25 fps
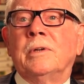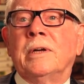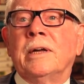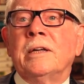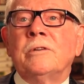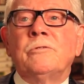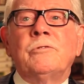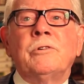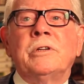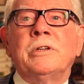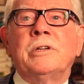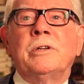
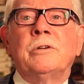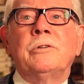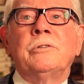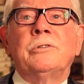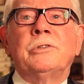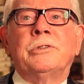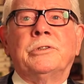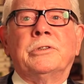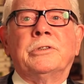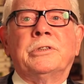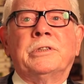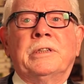
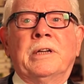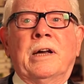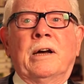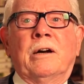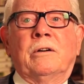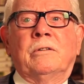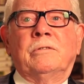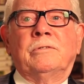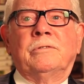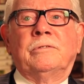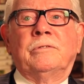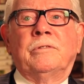Introduce
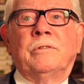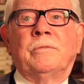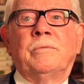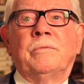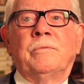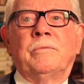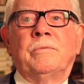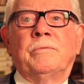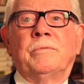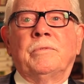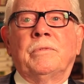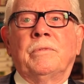yourself
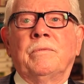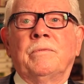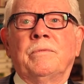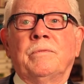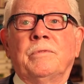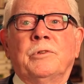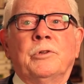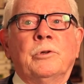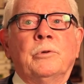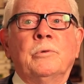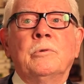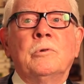
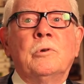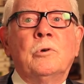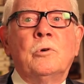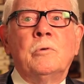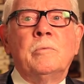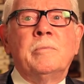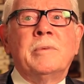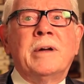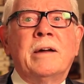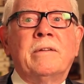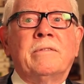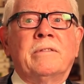to
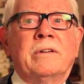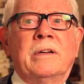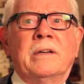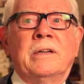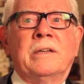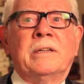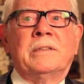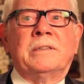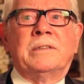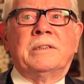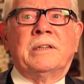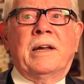whomever
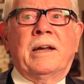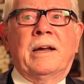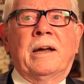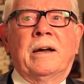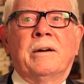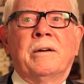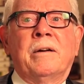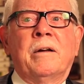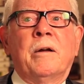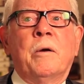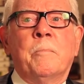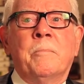is
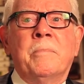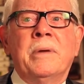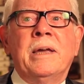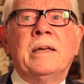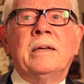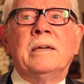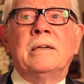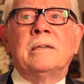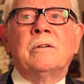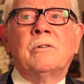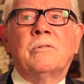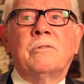there.
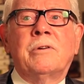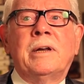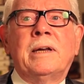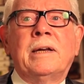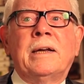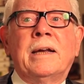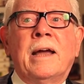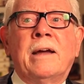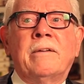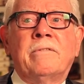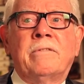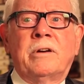Meet and
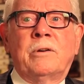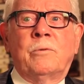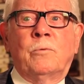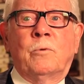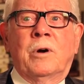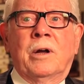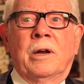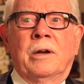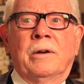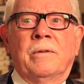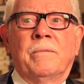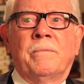greet
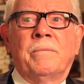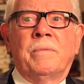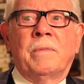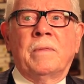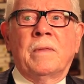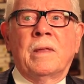everyone.